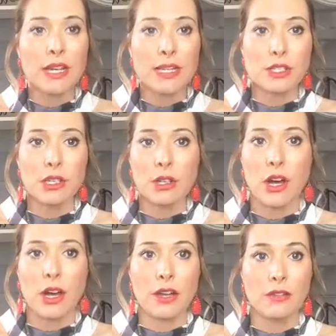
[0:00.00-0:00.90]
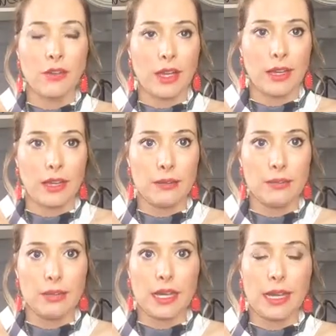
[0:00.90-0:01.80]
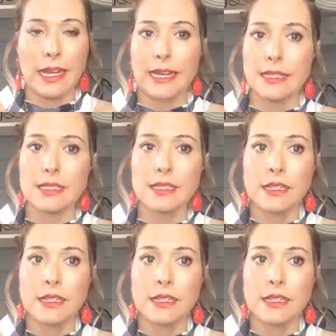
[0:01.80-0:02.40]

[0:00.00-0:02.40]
took off, and